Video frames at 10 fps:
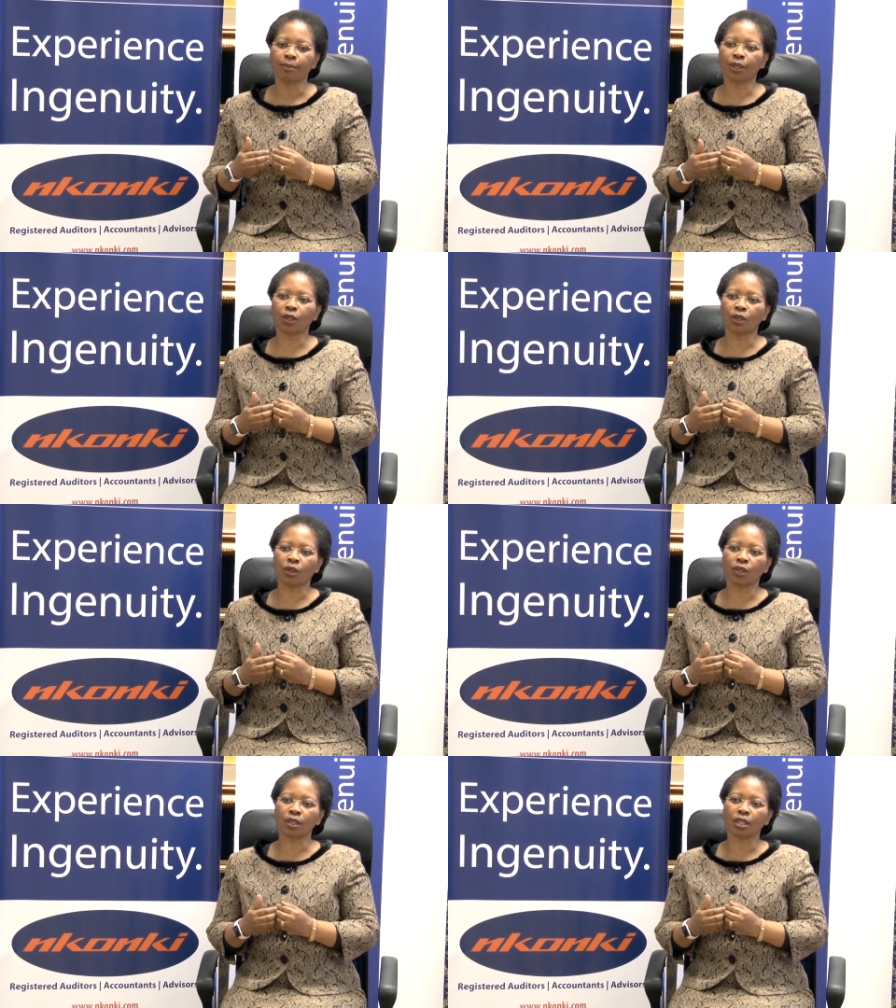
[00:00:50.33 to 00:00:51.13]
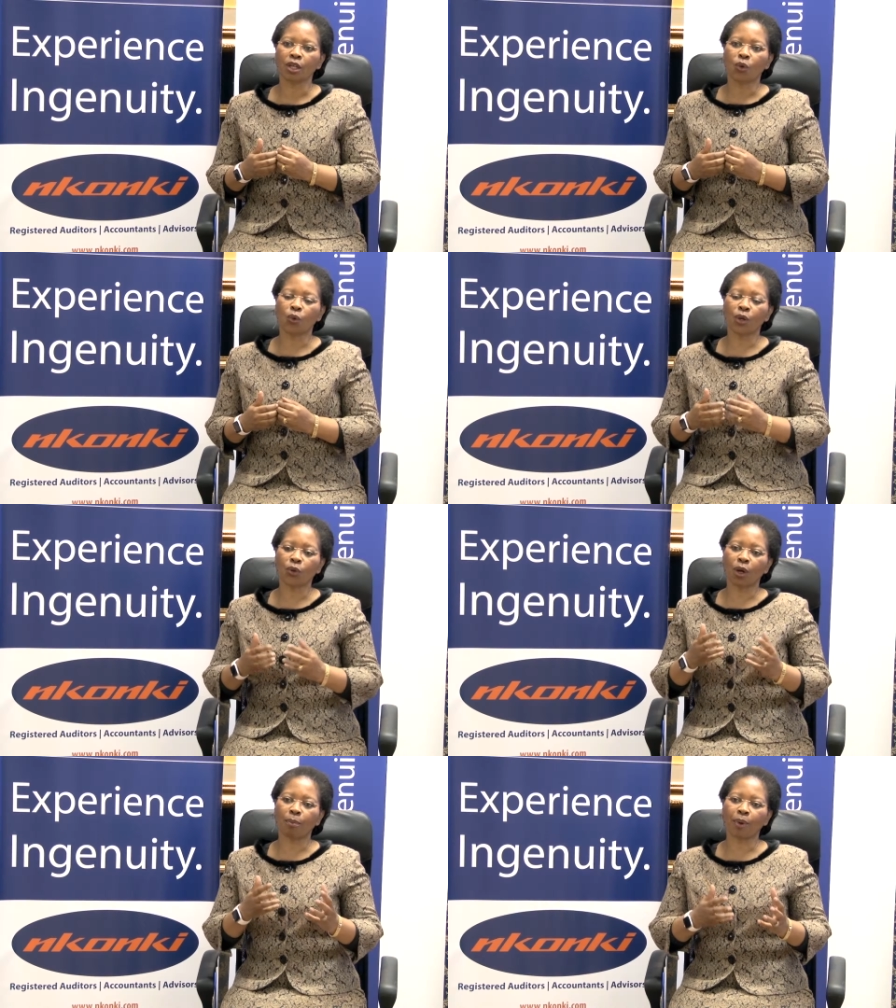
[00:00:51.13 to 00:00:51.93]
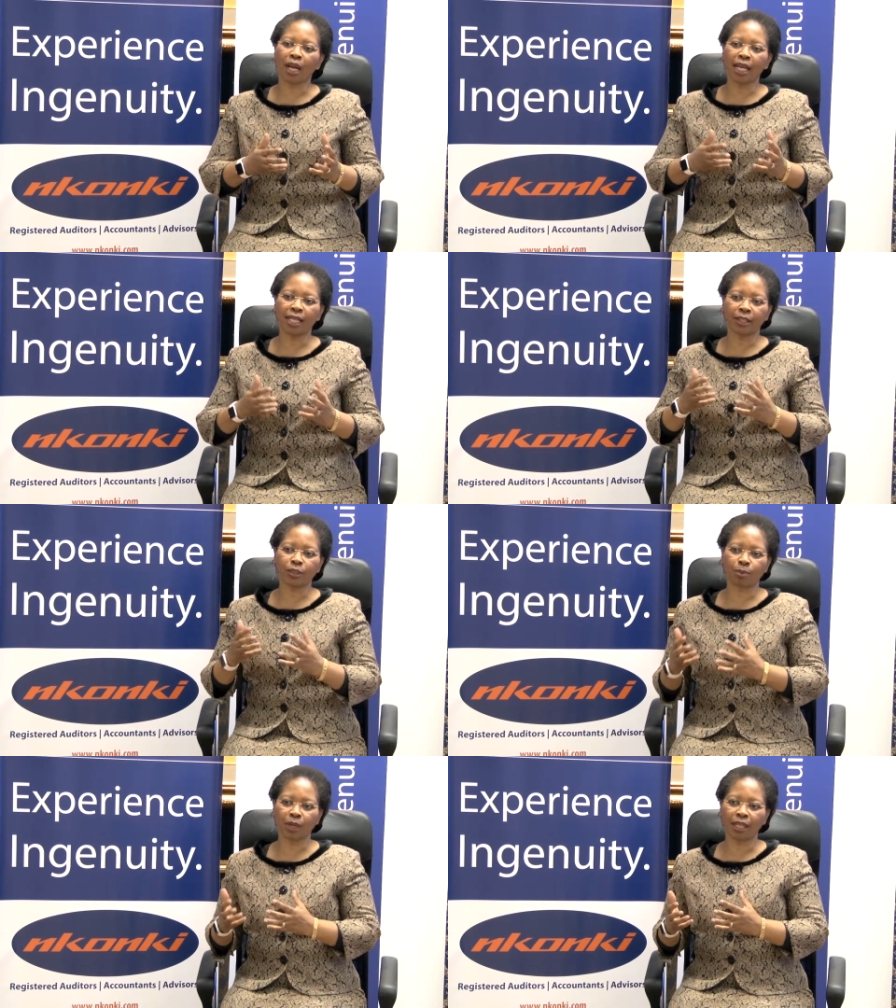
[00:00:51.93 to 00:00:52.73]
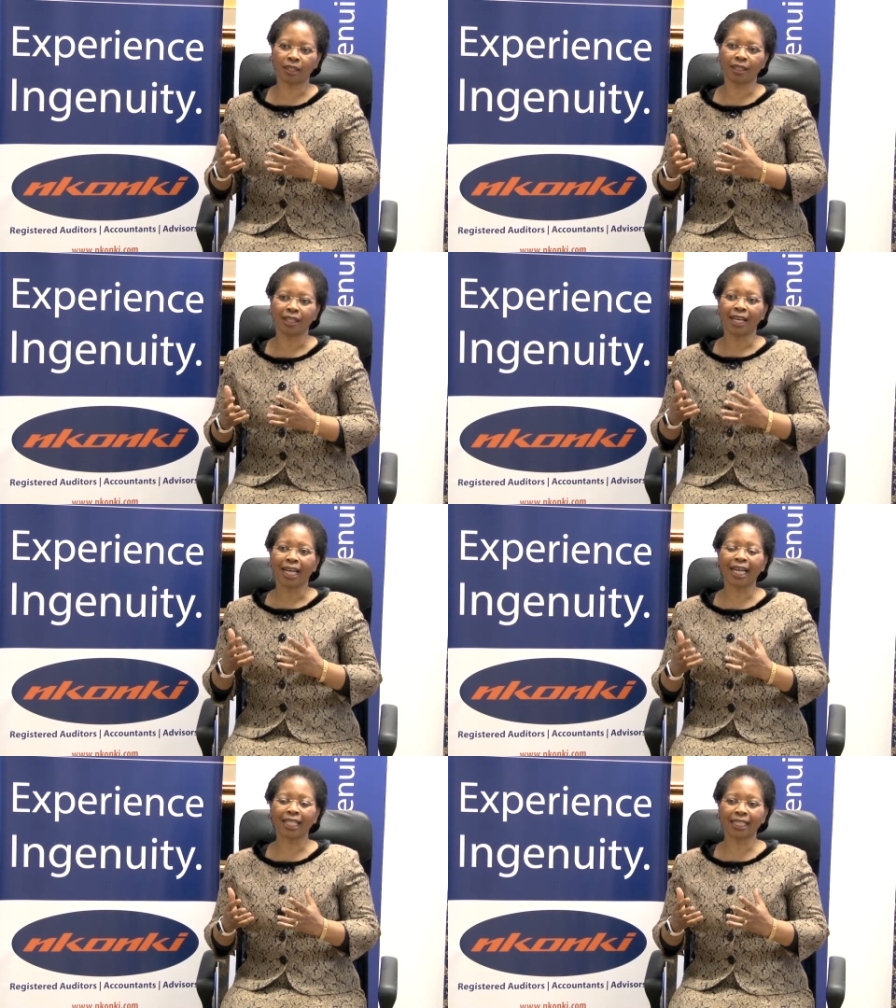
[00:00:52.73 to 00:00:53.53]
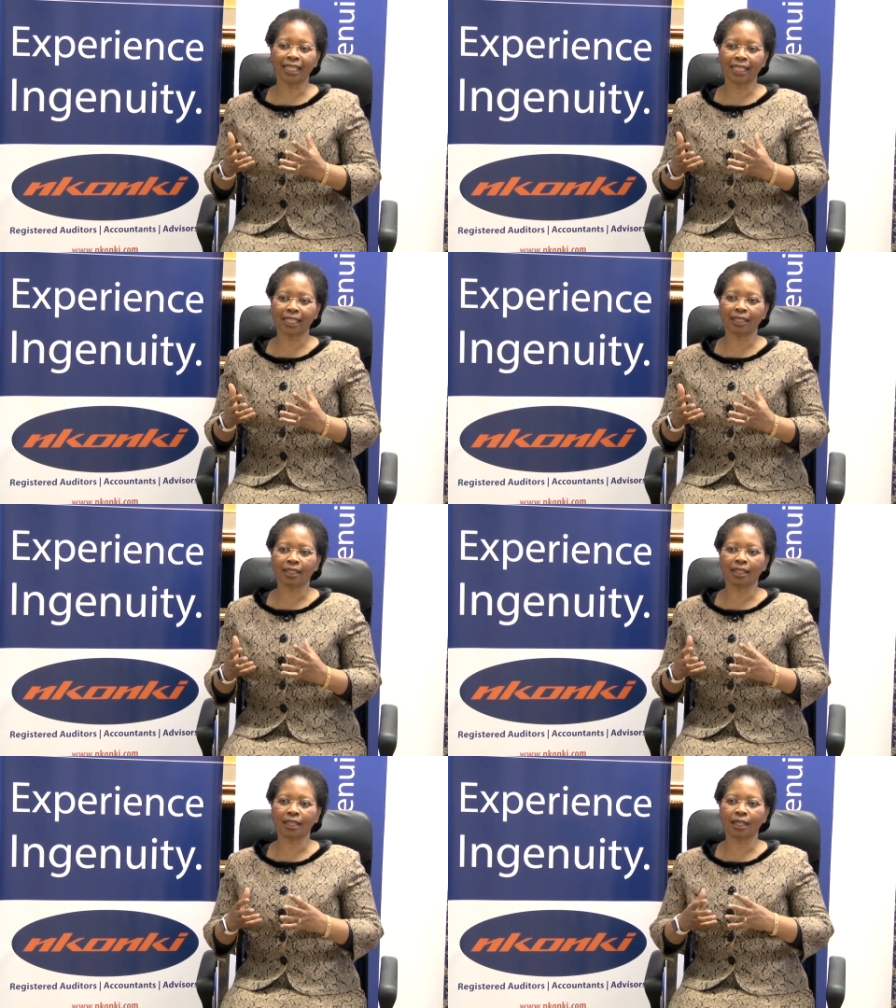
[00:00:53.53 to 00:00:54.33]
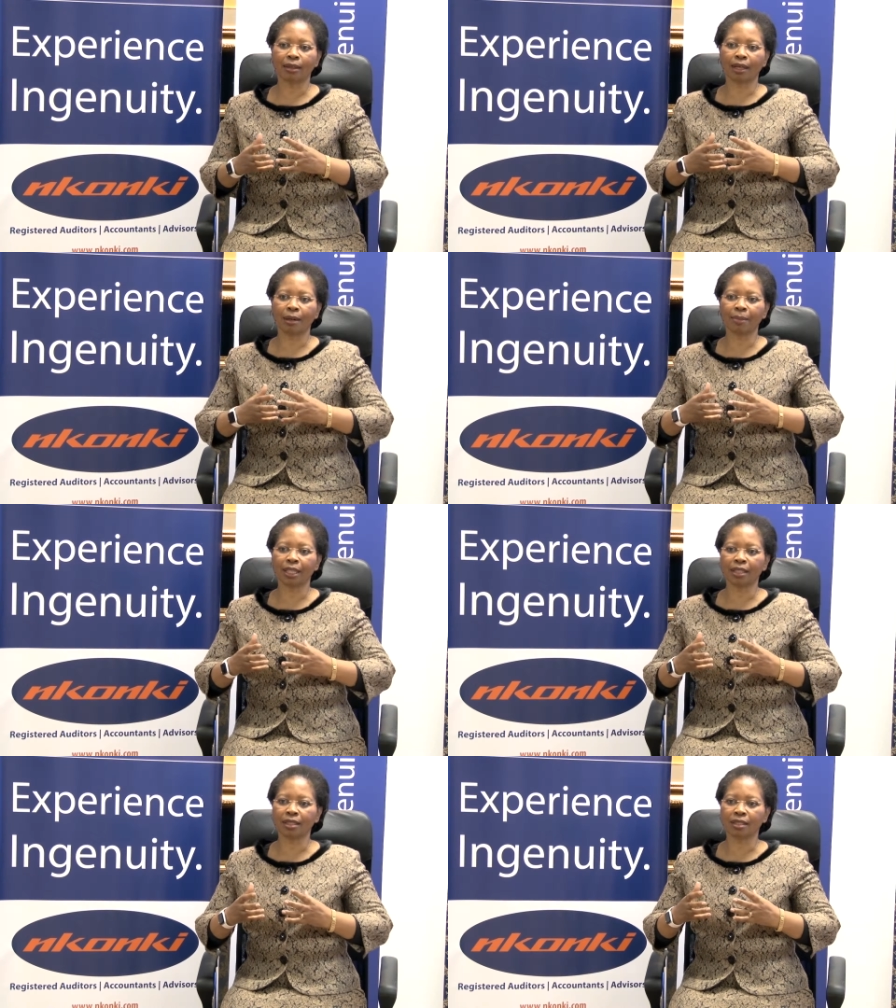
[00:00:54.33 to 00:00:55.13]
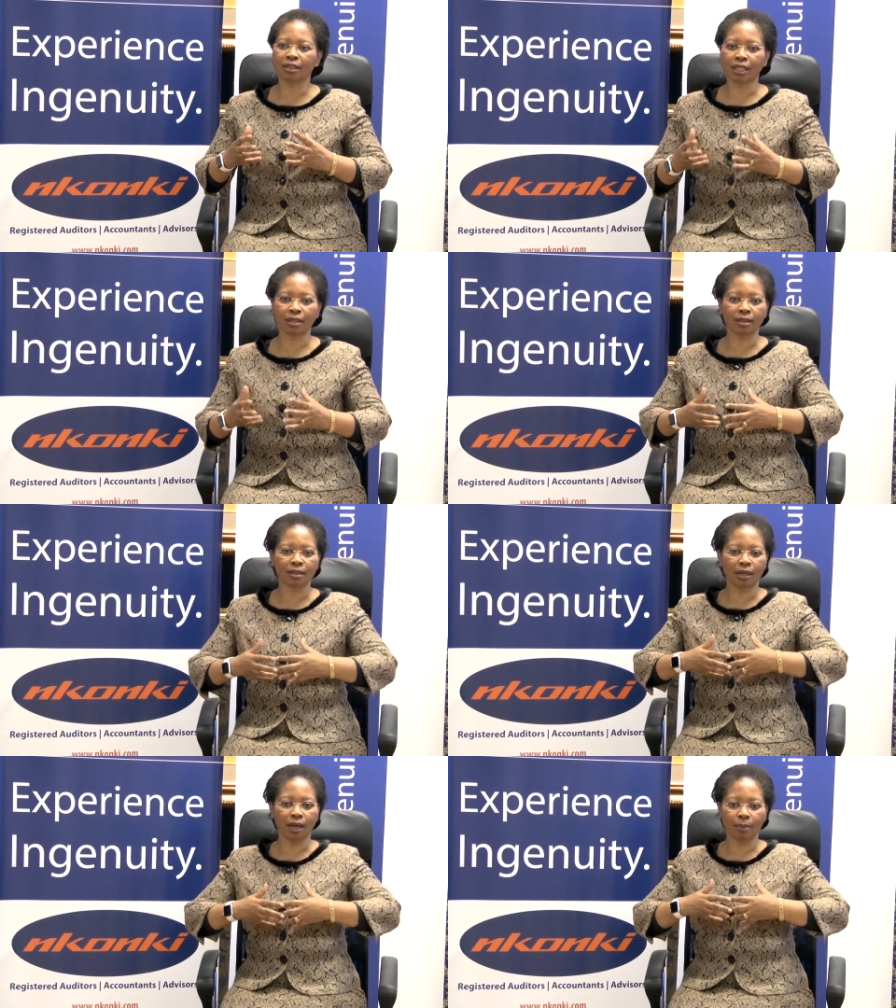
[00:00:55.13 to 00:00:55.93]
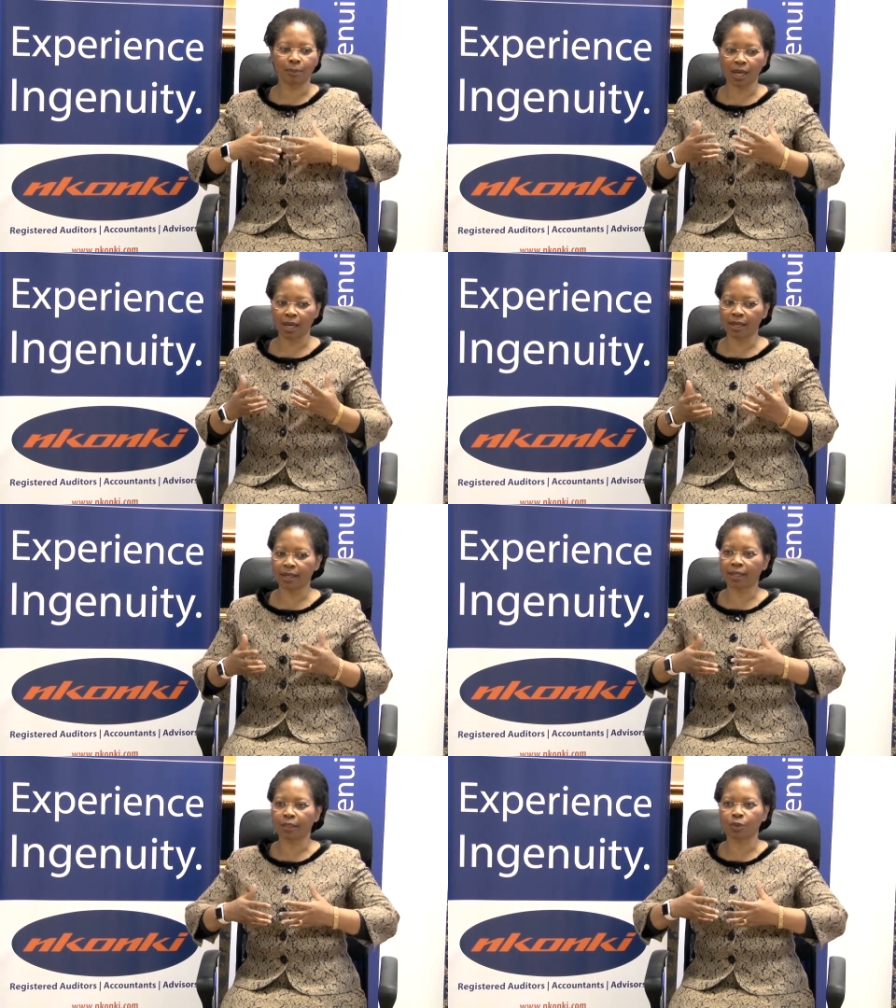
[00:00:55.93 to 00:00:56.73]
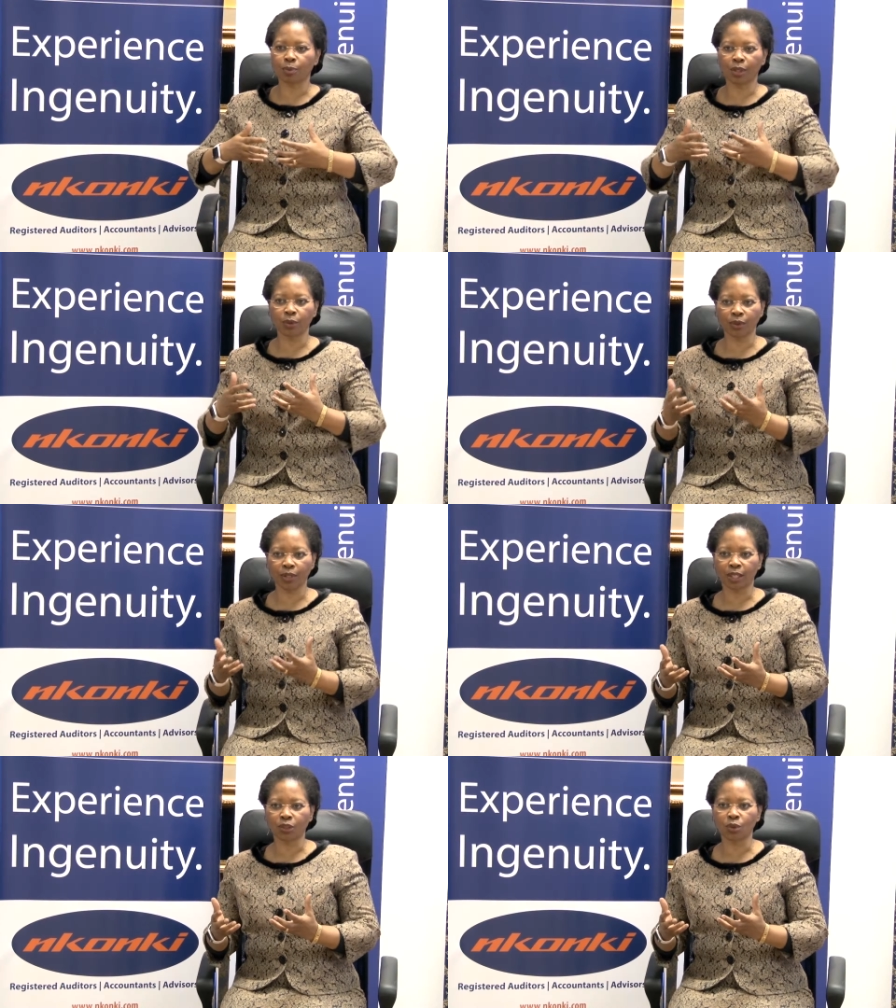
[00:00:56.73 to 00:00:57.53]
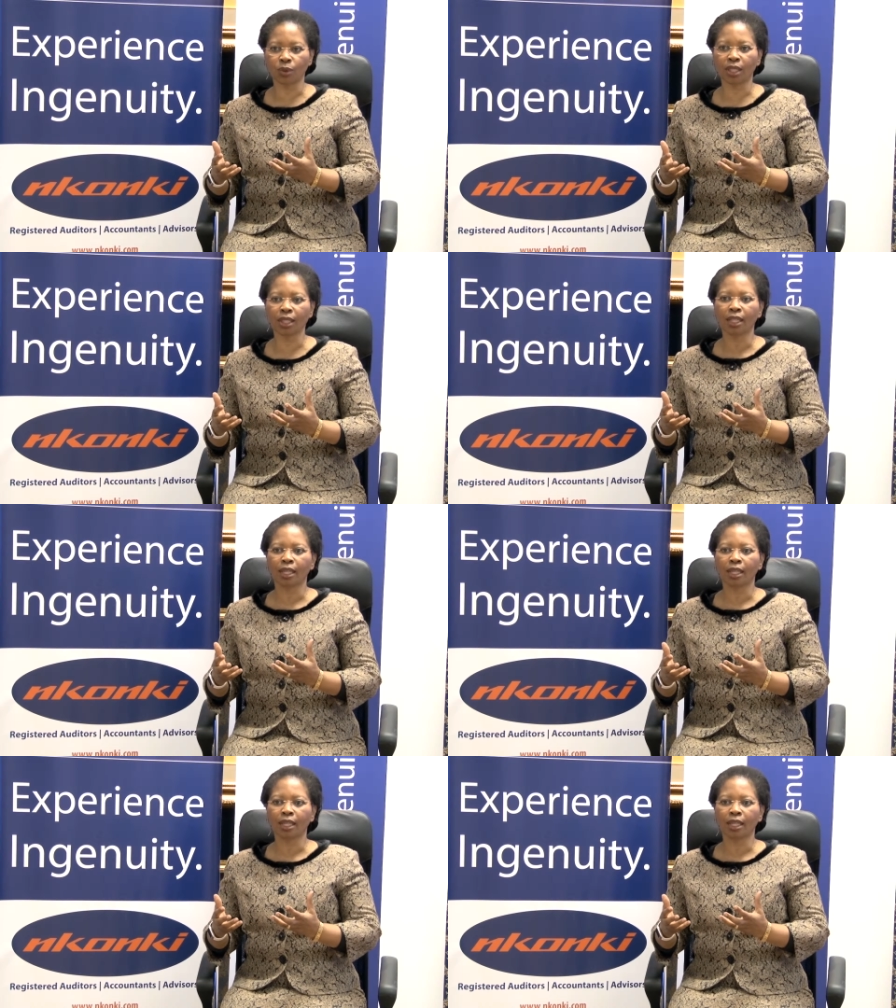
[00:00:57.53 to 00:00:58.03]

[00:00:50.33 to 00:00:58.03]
Because when you apply and explain, currently the companies just apply and explain what they are doing,